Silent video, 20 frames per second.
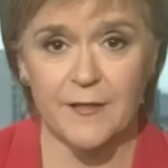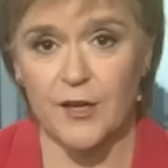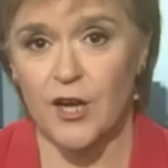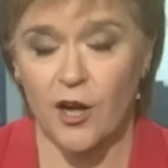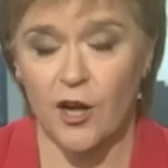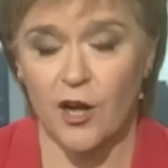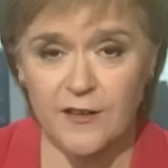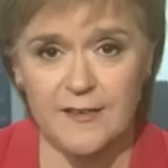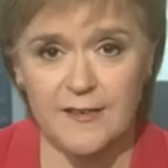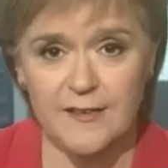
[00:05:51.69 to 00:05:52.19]
the
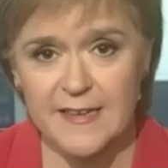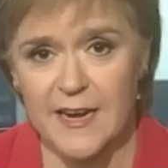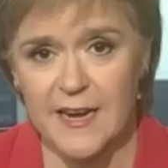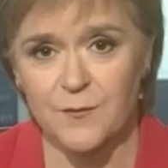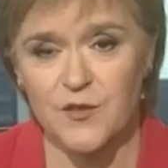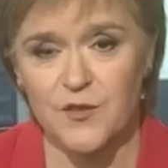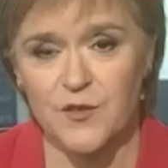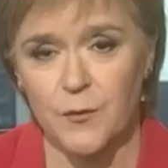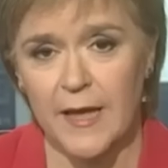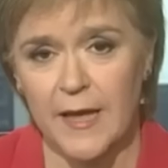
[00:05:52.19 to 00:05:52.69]
current
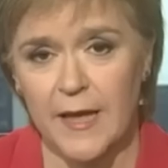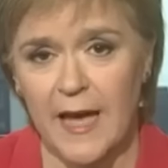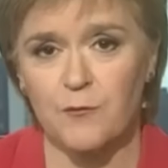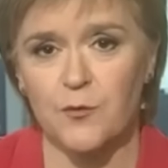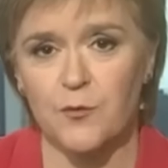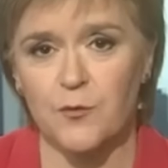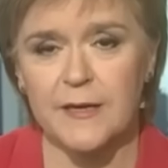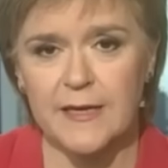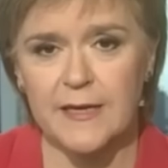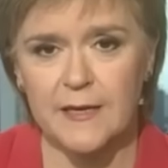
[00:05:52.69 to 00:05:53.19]
terms that we
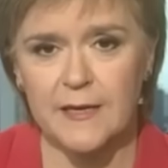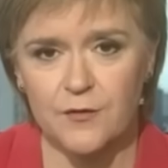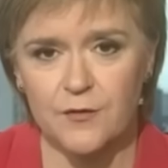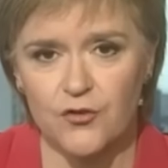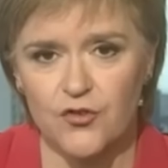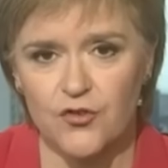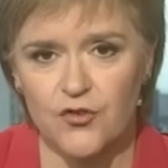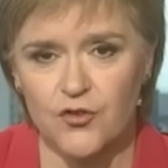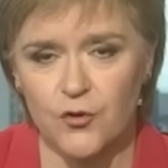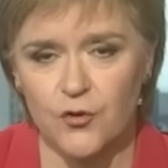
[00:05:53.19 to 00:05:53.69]
have would be
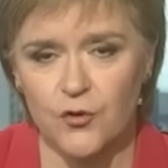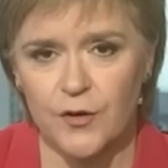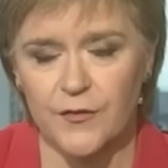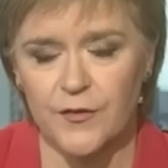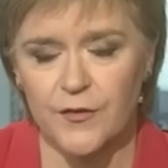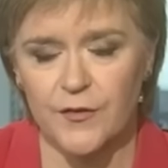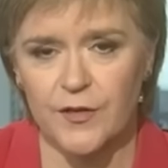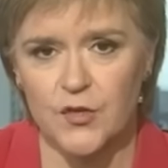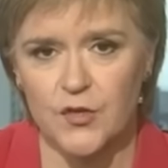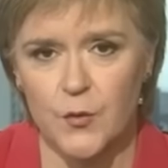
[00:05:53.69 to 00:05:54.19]
even stronger
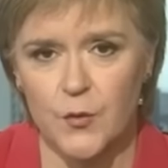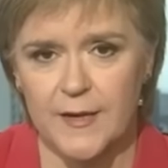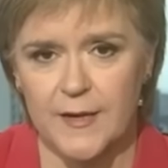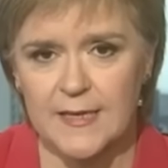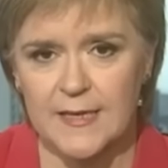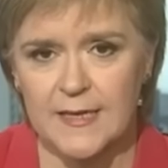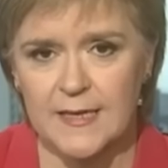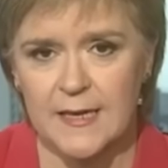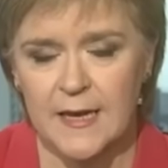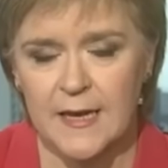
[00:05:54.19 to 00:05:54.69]
than in
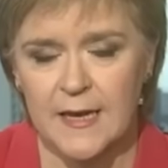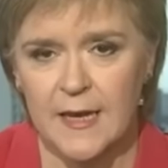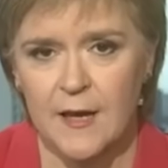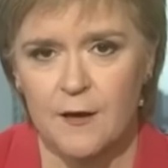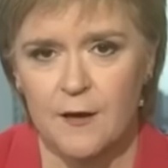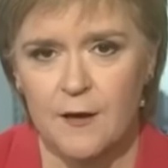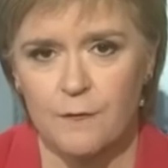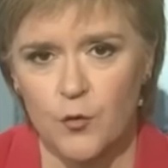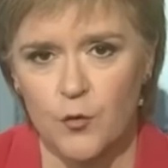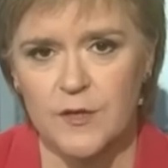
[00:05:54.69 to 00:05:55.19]

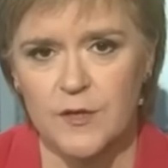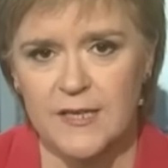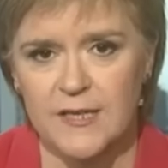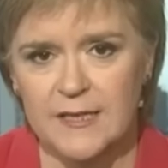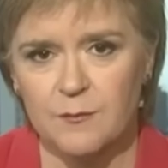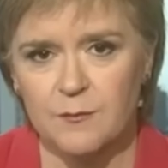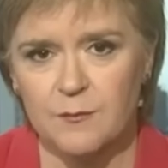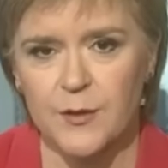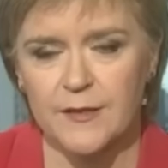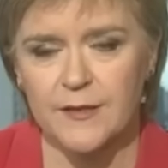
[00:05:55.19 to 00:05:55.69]

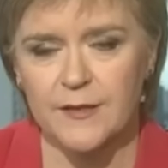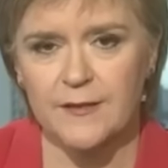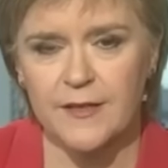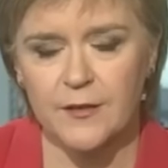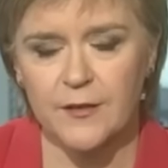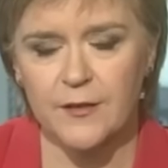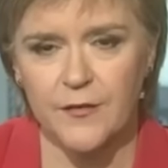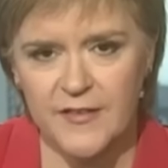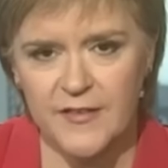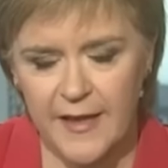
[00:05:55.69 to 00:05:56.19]
2014. But,
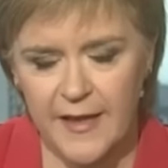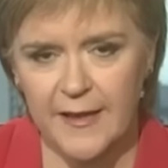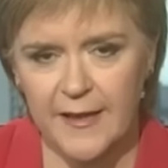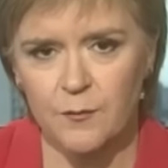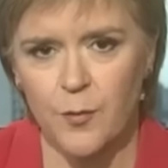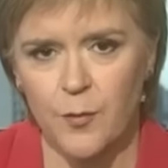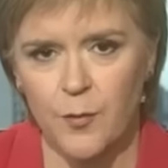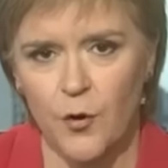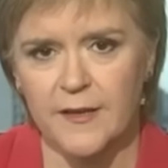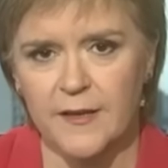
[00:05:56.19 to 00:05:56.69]
you know, the second
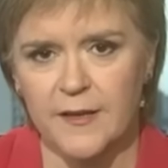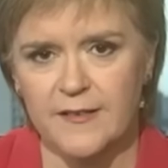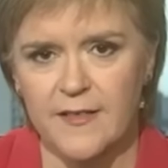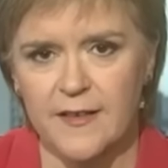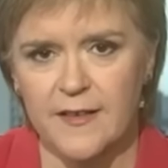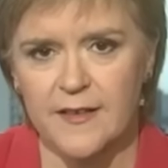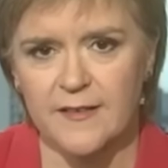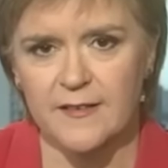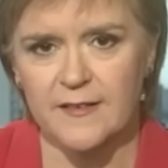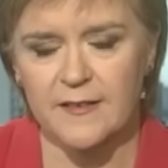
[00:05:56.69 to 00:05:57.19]
just, point just is
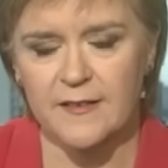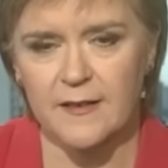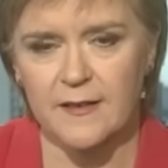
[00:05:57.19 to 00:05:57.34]
sorry, this...